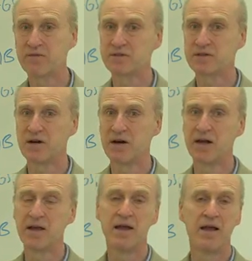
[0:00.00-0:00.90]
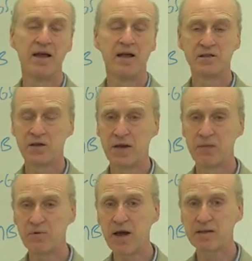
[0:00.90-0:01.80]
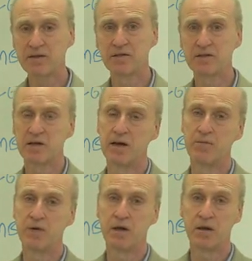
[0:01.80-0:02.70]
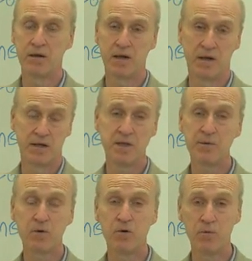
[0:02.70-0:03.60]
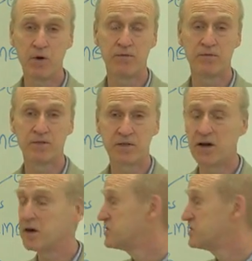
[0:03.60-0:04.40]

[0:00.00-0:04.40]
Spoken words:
the sky. So in practice, a typical modern sky